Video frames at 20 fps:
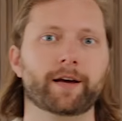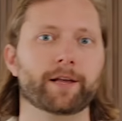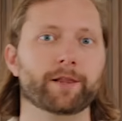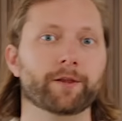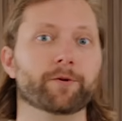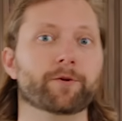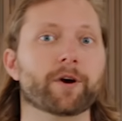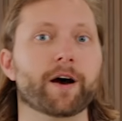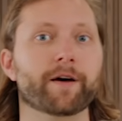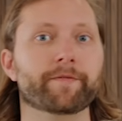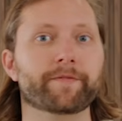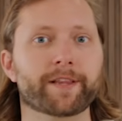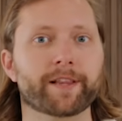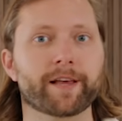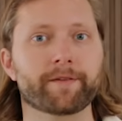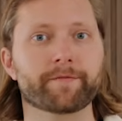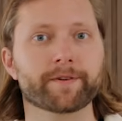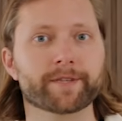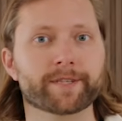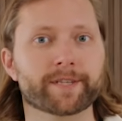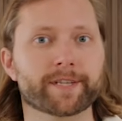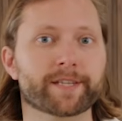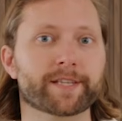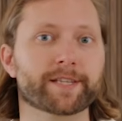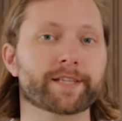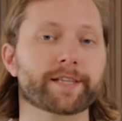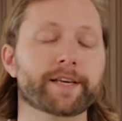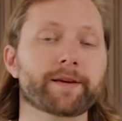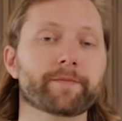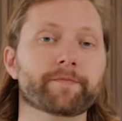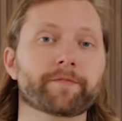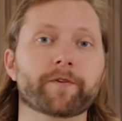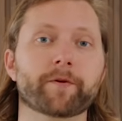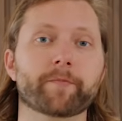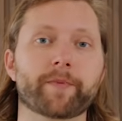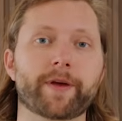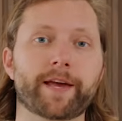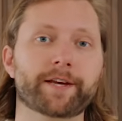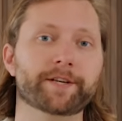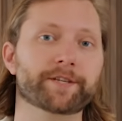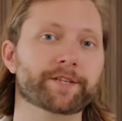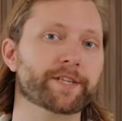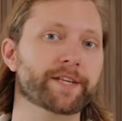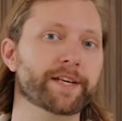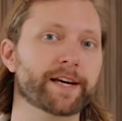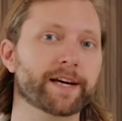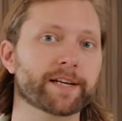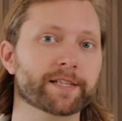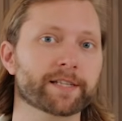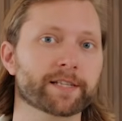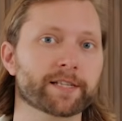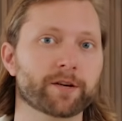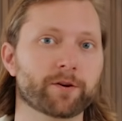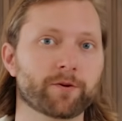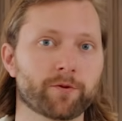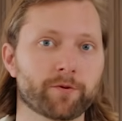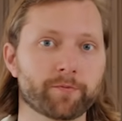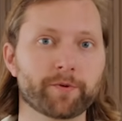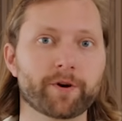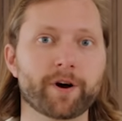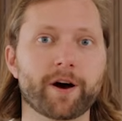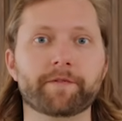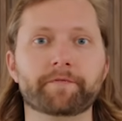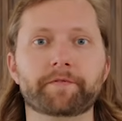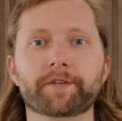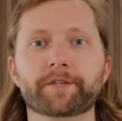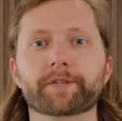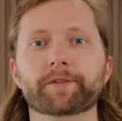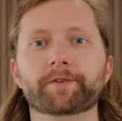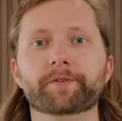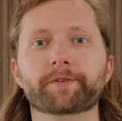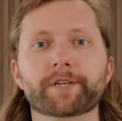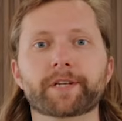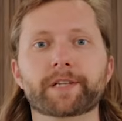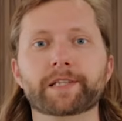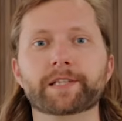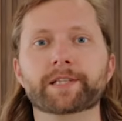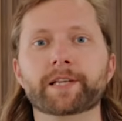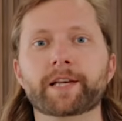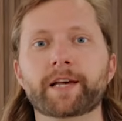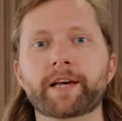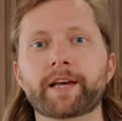Hello coffee lovers, this is Liam from HCS Home Coffee Solutions.